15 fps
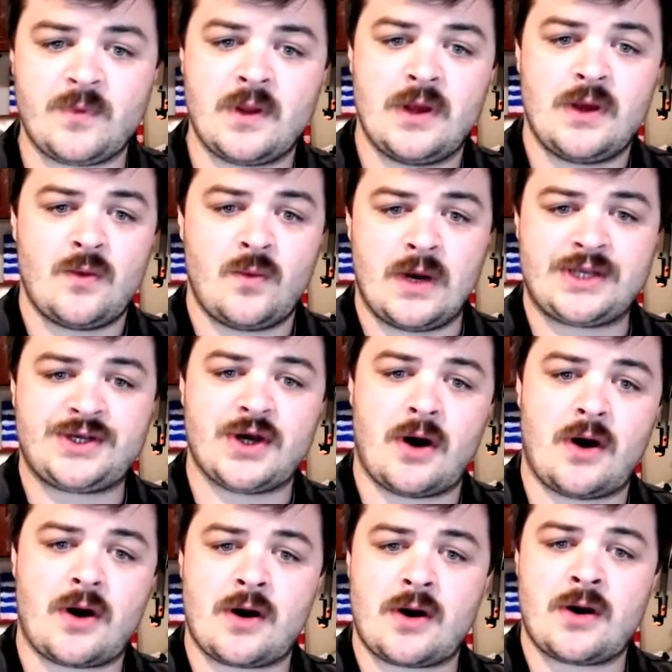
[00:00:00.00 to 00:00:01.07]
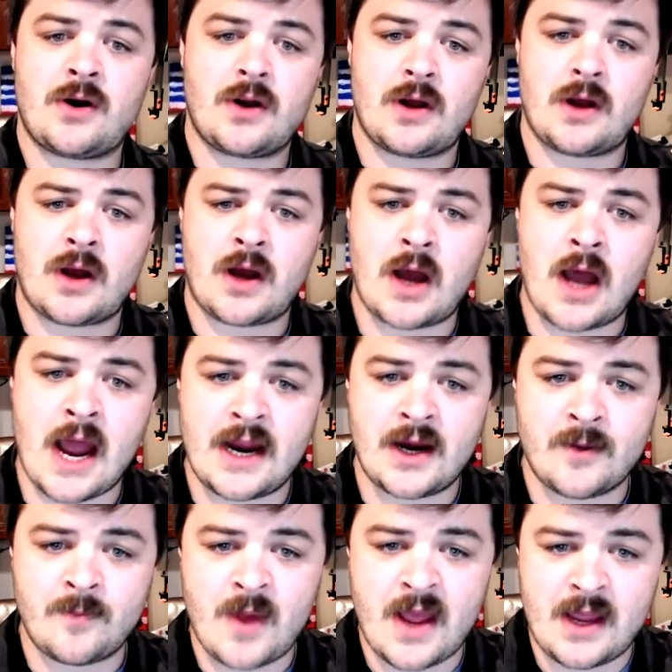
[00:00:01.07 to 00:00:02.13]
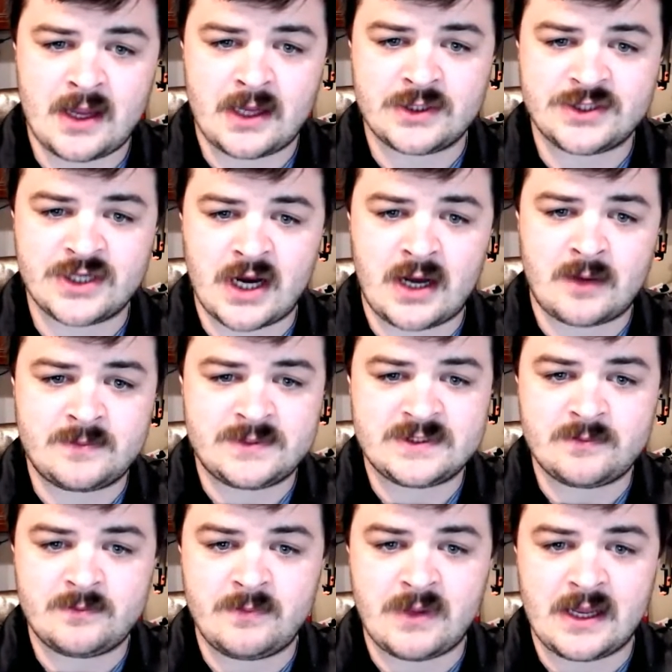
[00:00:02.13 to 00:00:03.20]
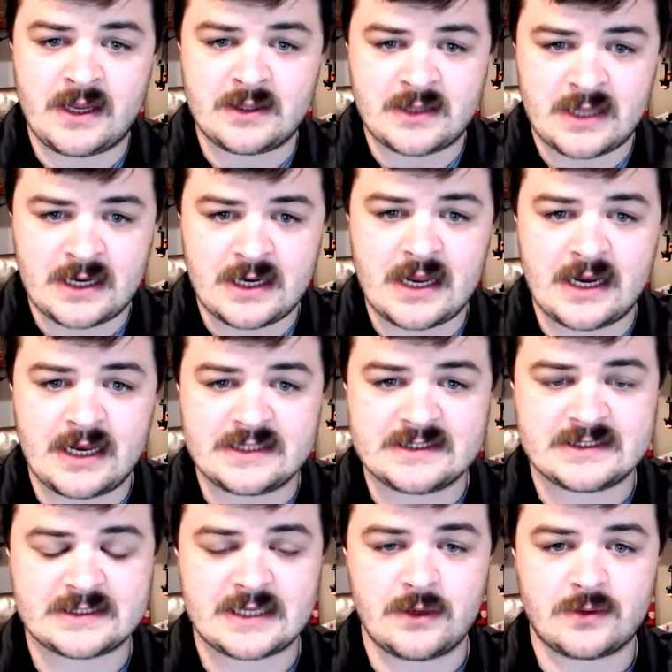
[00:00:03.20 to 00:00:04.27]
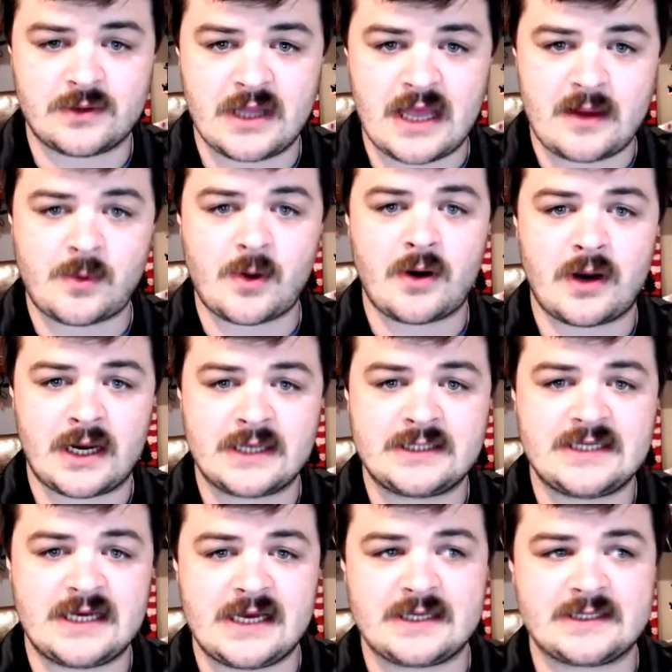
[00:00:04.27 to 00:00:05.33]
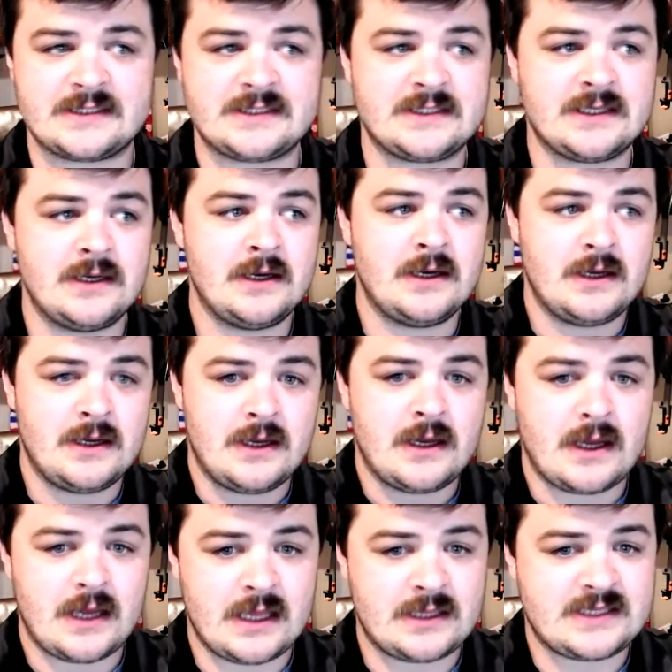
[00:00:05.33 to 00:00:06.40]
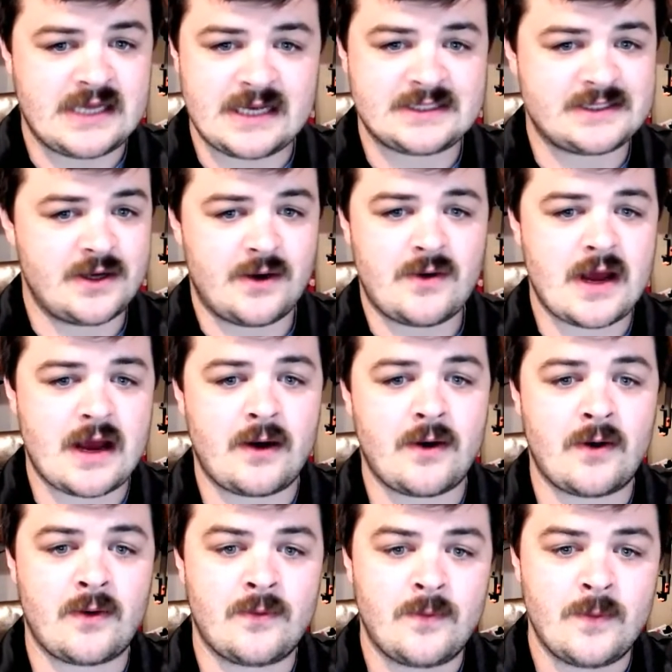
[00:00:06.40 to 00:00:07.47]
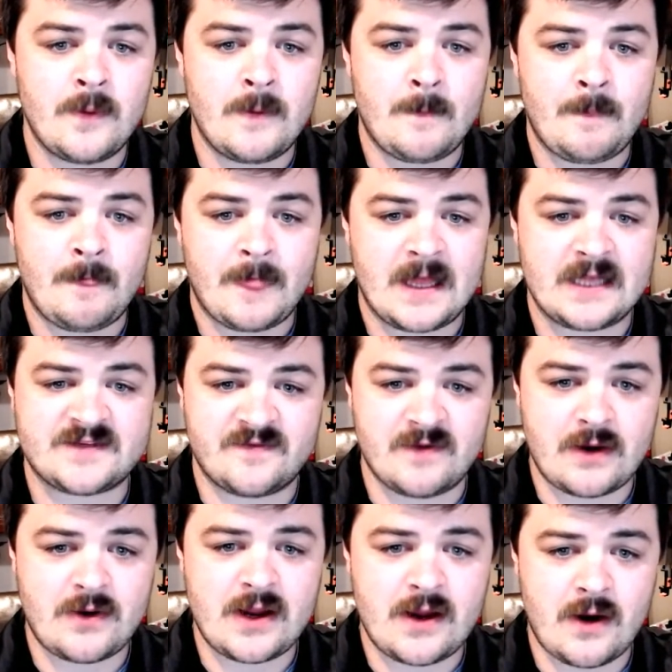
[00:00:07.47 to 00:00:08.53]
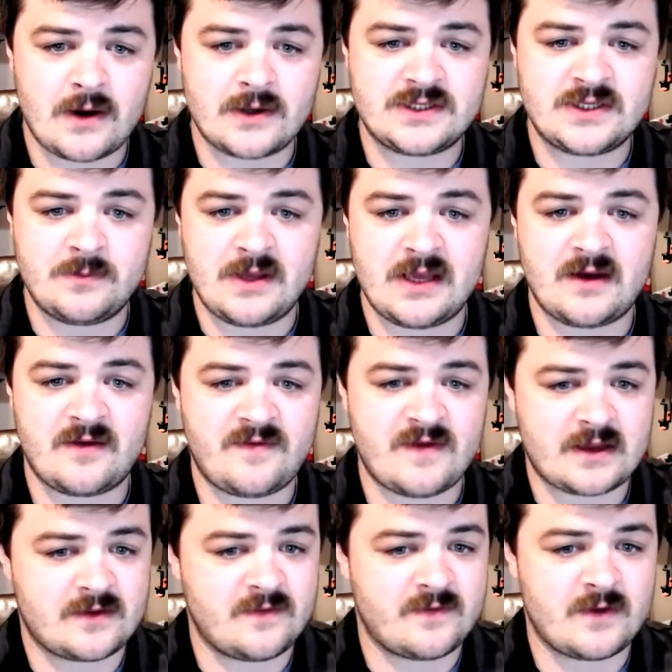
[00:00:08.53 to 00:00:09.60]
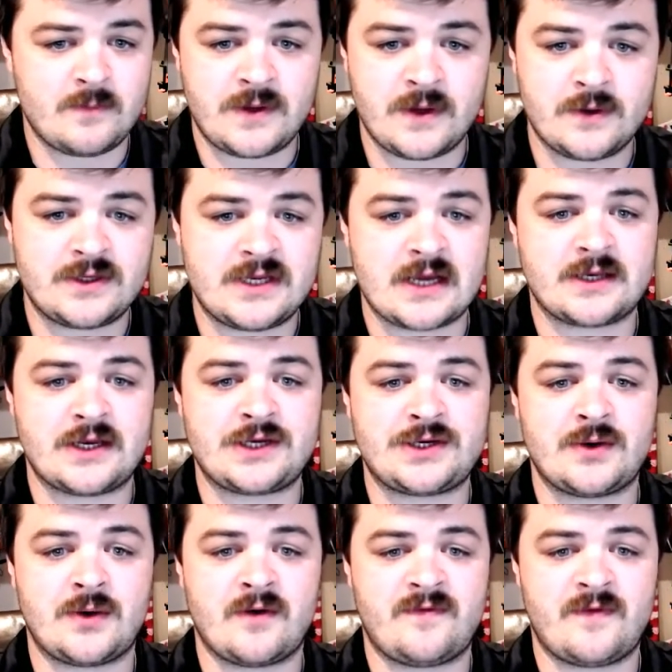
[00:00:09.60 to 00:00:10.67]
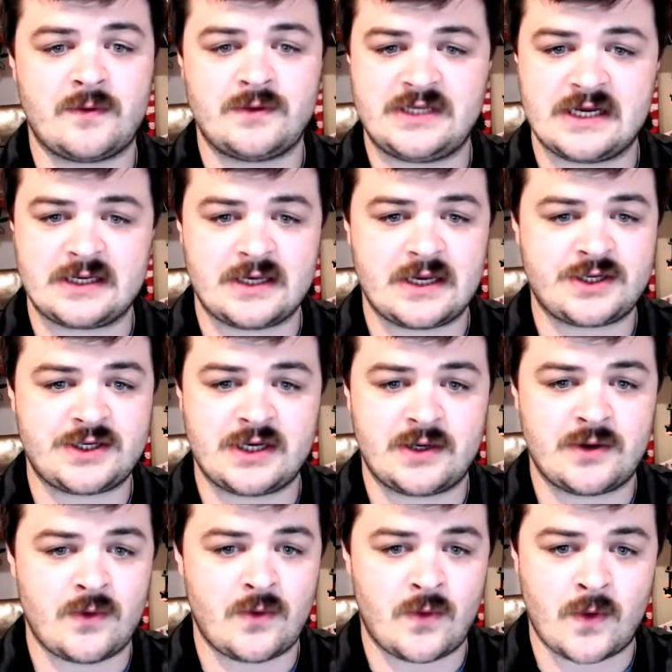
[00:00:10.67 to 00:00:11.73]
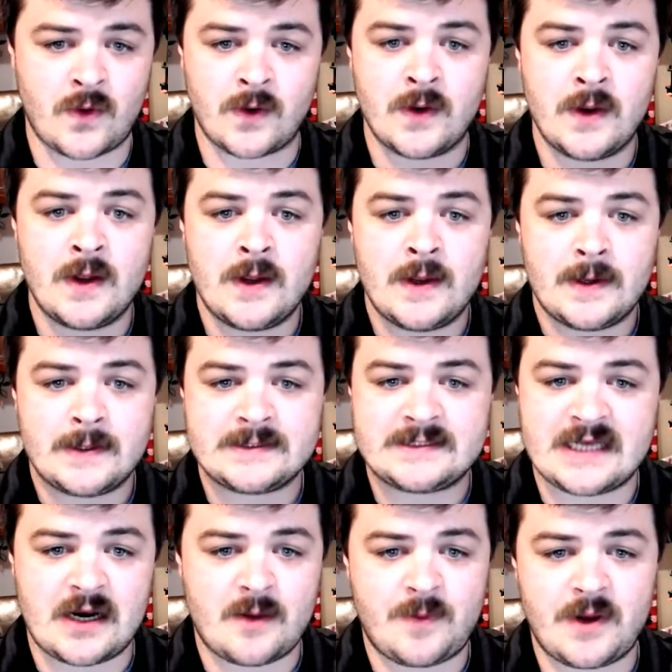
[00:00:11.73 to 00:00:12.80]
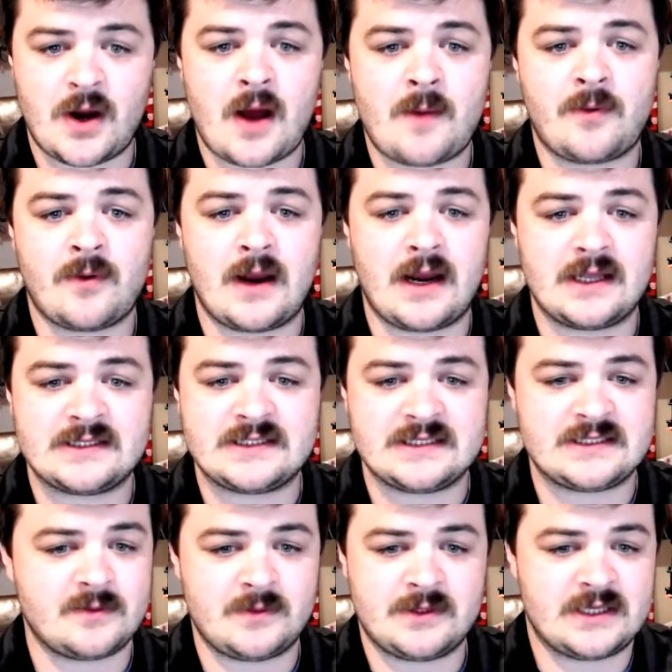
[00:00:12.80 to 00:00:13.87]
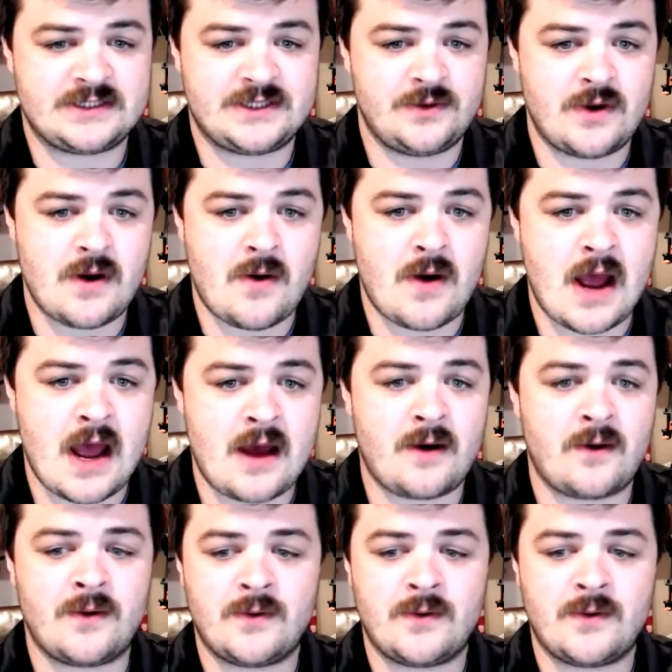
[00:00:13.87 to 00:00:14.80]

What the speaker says: which are higher paying jobs, being that it is skilled labor and it takes know-how. It's very hard to be an effective computer technician or a phone technician or set up an operating system unless you know how.